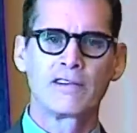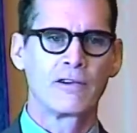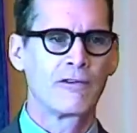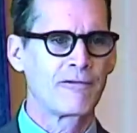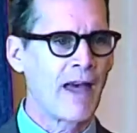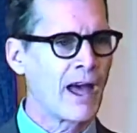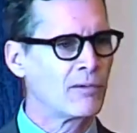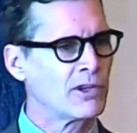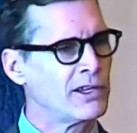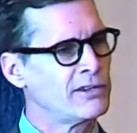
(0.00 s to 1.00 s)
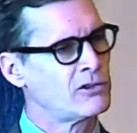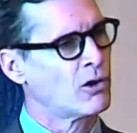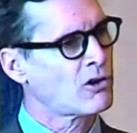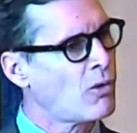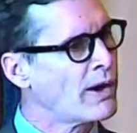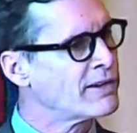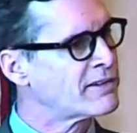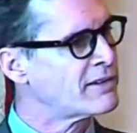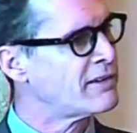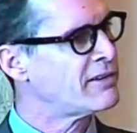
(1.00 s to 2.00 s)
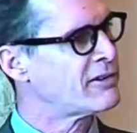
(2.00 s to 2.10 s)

to family, to acquaintances,